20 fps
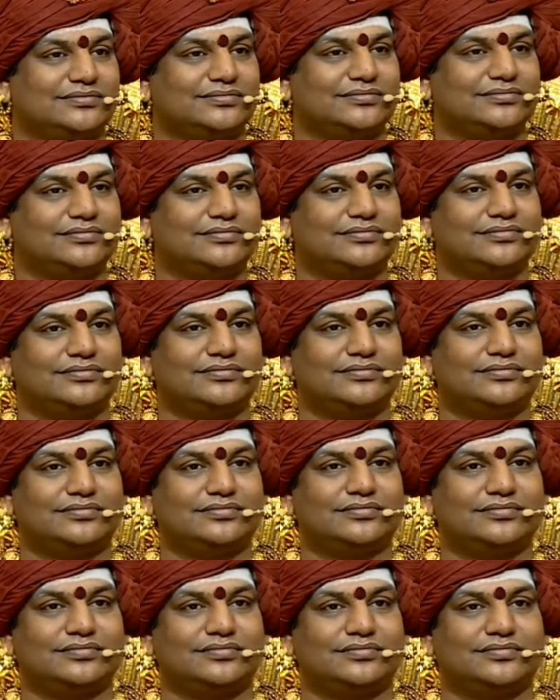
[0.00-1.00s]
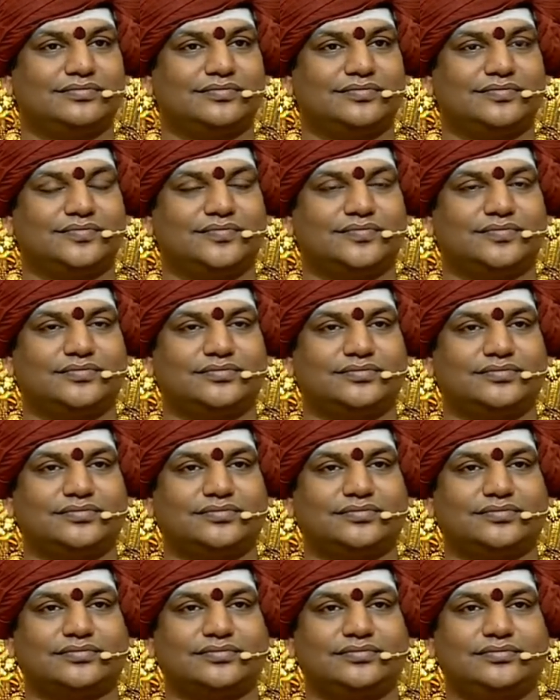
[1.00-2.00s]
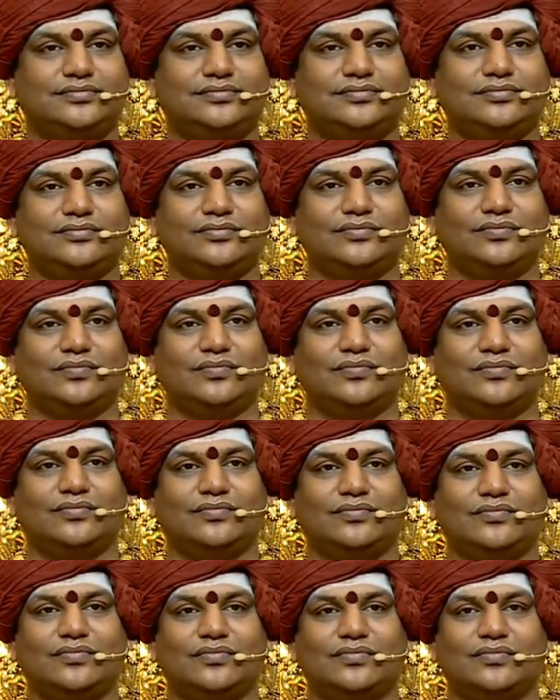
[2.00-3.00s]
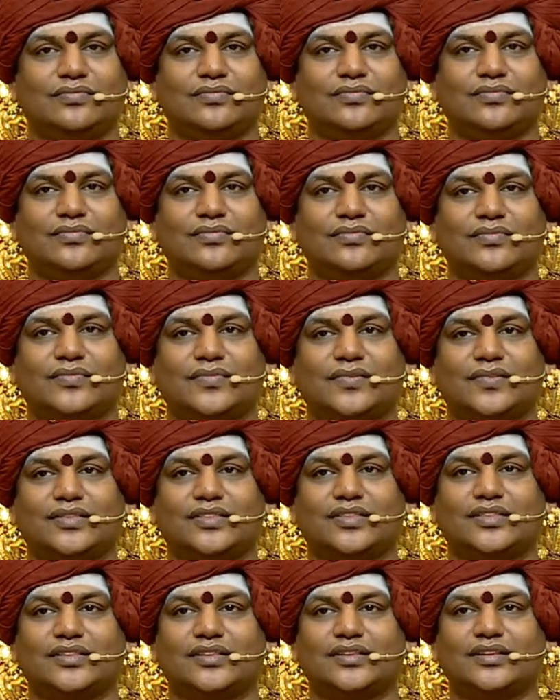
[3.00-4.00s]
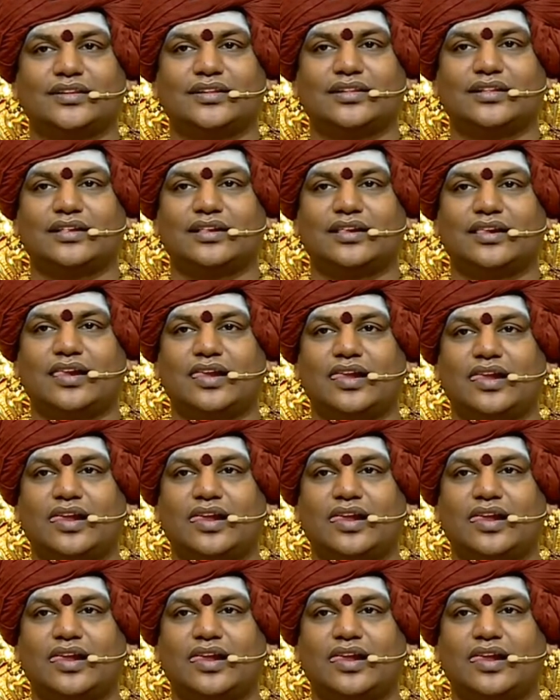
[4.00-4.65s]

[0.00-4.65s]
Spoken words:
(no one is talking)